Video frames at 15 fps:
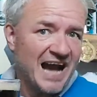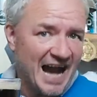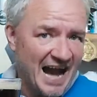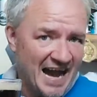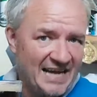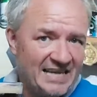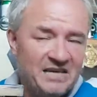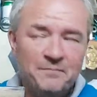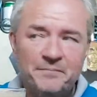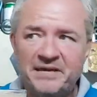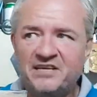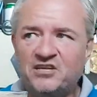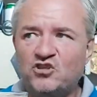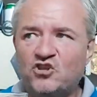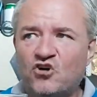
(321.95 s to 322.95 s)
I,
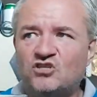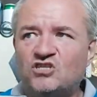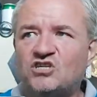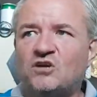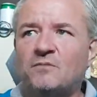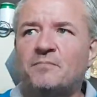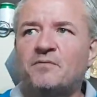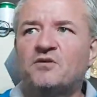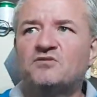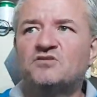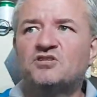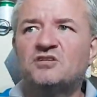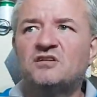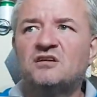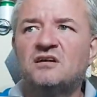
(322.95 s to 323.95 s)
being a Nottingham
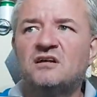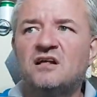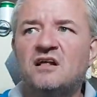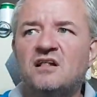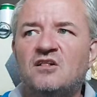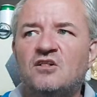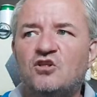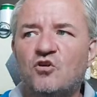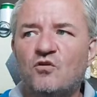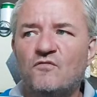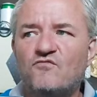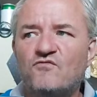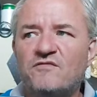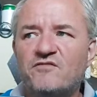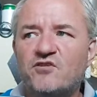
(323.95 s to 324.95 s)
person, love
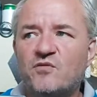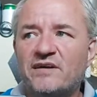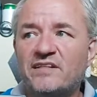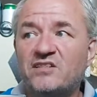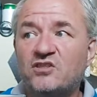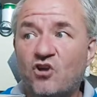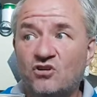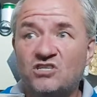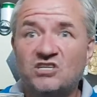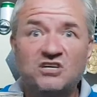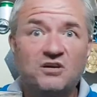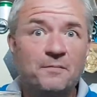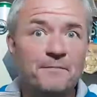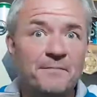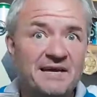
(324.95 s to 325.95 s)
reviewing
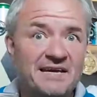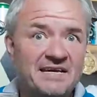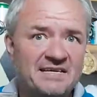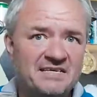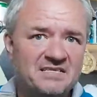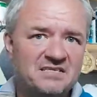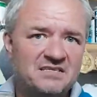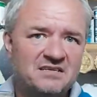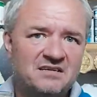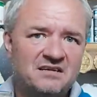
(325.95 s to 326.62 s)
Nottingham beers.